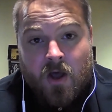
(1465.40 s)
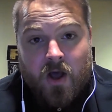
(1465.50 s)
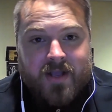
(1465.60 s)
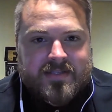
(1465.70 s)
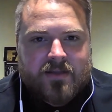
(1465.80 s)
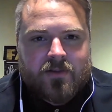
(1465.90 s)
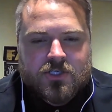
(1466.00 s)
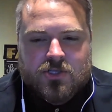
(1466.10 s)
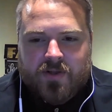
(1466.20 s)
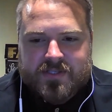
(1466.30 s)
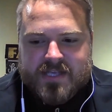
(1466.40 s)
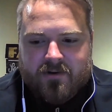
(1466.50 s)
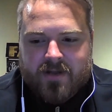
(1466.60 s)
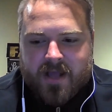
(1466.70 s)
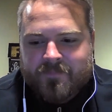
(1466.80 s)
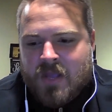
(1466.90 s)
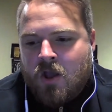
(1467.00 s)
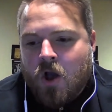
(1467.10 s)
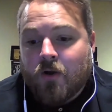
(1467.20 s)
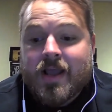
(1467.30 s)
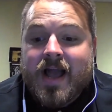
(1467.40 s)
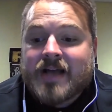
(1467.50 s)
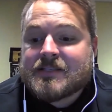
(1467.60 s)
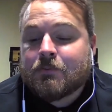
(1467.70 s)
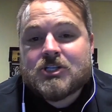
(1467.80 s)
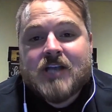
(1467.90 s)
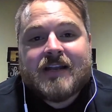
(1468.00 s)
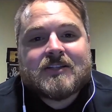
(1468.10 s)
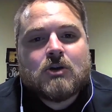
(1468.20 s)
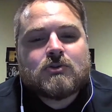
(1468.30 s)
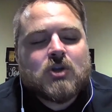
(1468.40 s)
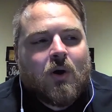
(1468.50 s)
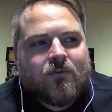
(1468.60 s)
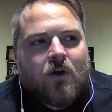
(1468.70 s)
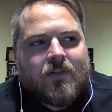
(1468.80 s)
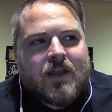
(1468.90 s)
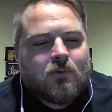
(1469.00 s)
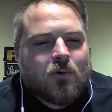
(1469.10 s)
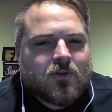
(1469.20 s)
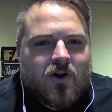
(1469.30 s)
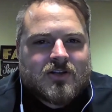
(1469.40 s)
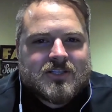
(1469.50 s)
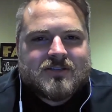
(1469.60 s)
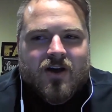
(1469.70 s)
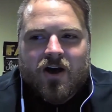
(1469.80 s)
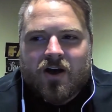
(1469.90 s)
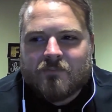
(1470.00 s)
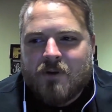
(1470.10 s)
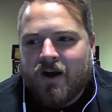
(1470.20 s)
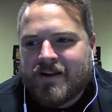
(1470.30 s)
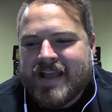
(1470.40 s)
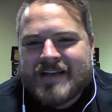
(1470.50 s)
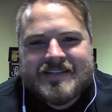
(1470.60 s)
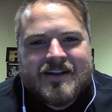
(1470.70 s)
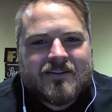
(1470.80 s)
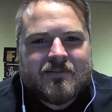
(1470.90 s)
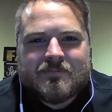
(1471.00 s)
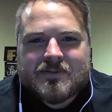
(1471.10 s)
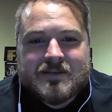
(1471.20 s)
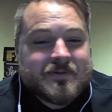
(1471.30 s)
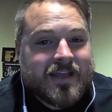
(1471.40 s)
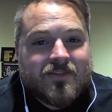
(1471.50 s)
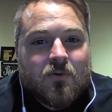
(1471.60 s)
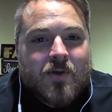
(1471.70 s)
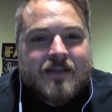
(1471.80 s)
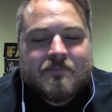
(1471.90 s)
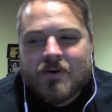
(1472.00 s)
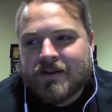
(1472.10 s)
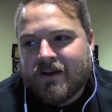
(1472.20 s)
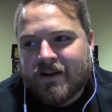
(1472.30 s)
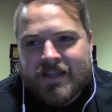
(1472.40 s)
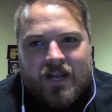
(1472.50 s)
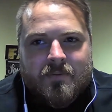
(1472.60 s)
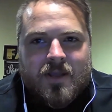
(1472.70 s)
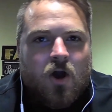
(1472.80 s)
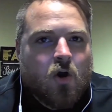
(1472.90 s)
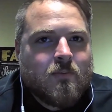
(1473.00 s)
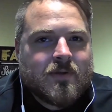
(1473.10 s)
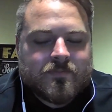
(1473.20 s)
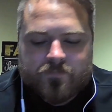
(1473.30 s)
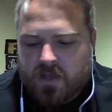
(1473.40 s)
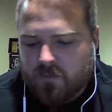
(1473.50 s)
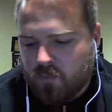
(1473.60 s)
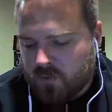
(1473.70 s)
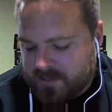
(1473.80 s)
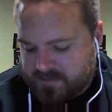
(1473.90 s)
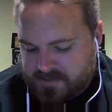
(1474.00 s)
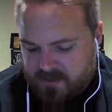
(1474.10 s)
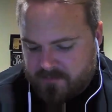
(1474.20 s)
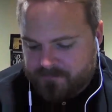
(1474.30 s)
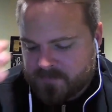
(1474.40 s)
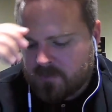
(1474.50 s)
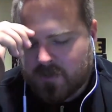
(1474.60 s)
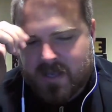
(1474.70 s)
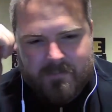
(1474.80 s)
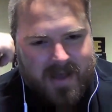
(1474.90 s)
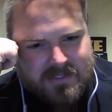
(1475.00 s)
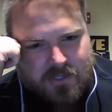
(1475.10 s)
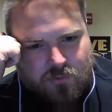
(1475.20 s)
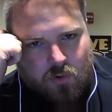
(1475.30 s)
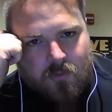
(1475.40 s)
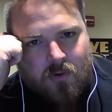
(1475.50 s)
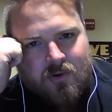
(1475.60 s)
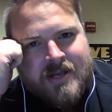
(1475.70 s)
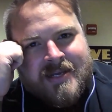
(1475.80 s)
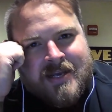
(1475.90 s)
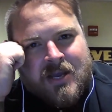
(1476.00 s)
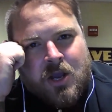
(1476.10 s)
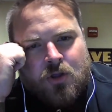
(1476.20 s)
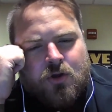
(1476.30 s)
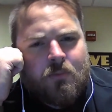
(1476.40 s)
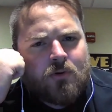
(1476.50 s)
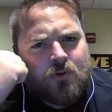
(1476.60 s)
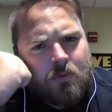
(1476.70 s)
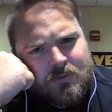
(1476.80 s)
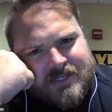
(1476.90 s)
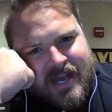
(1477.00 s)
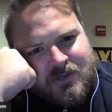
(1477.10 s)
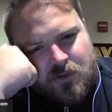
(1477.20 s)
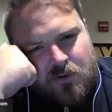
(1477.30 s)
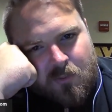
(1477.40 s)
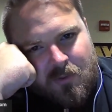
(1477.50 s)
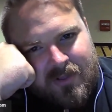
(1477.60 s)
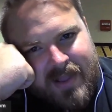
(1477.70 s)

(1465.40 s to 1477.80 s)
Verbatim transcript: against LSU on Saturday. Okay, guys, appreciate it. So sorry for all the unorthodox uh, podcasts here to begin the week, but uh, again, I'll be home and, and we'll get um, we'll get back to the normal normal normal schedule, the normal